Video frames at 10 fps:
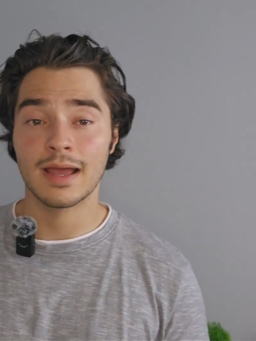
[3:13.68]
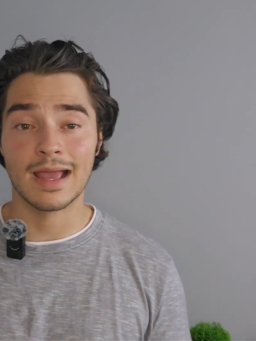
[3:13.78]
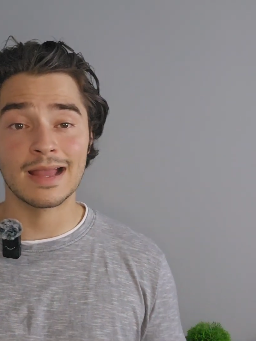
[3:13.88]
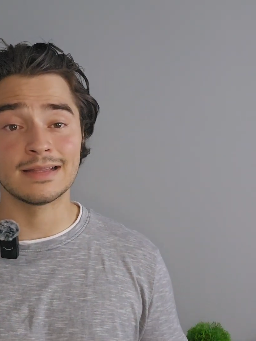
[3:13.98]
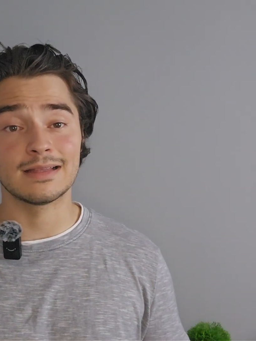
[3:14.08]

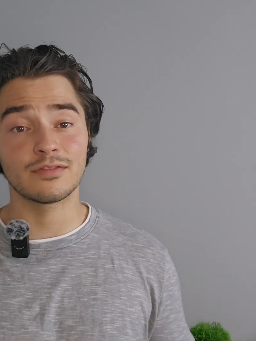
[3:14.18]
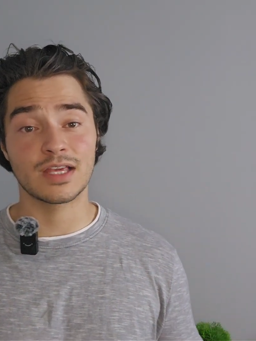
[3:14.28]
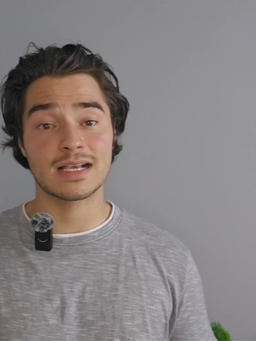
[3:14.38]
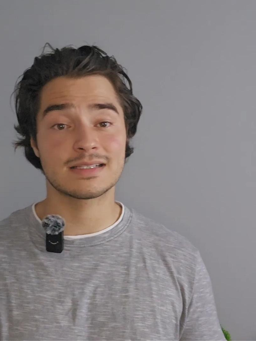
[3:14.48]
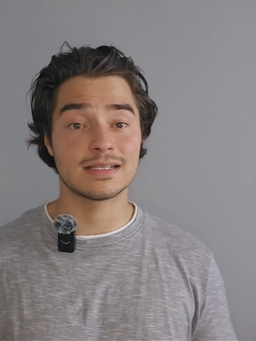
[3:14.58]
And it
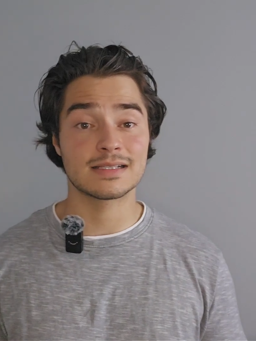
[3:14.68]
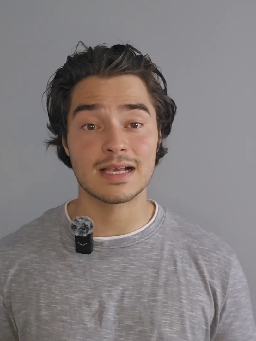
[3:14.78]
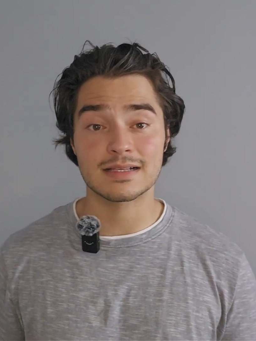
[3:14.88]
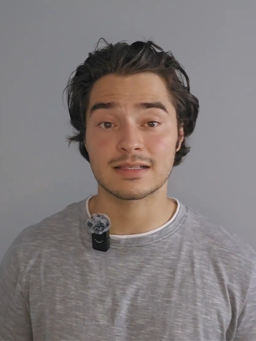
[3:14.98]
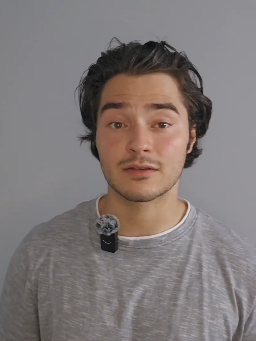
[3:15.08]
definitely has this
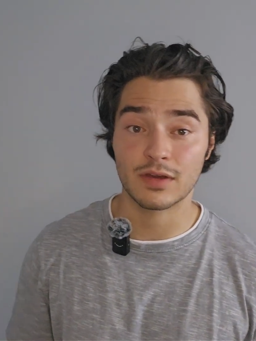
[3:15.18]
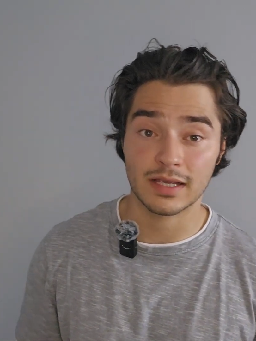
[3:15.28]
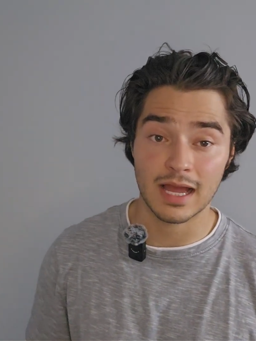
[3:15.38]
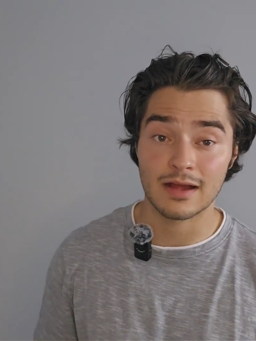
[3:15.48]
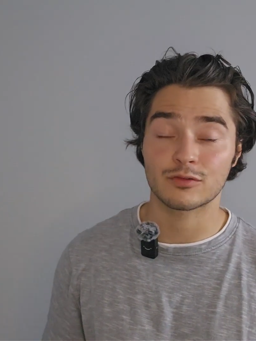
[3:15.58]
lasting
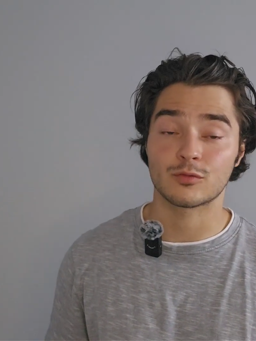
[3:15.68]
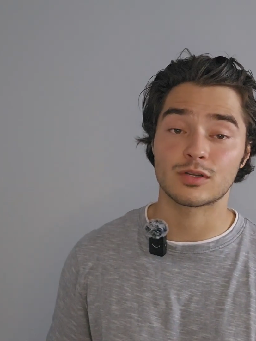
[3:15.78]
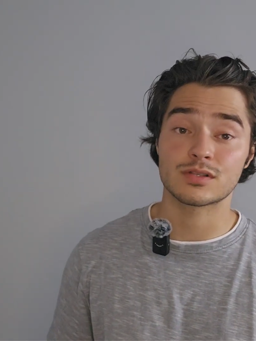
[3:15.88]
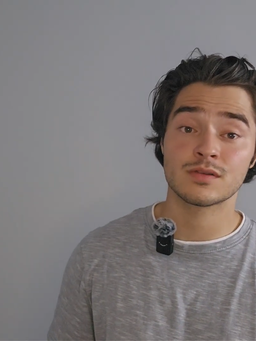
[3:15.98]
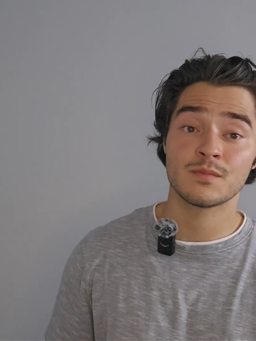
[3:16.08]
effect
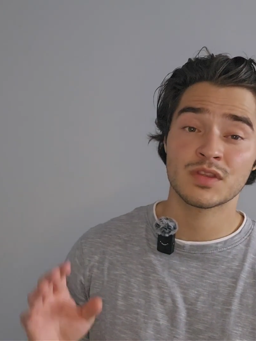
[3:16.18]
afterwards.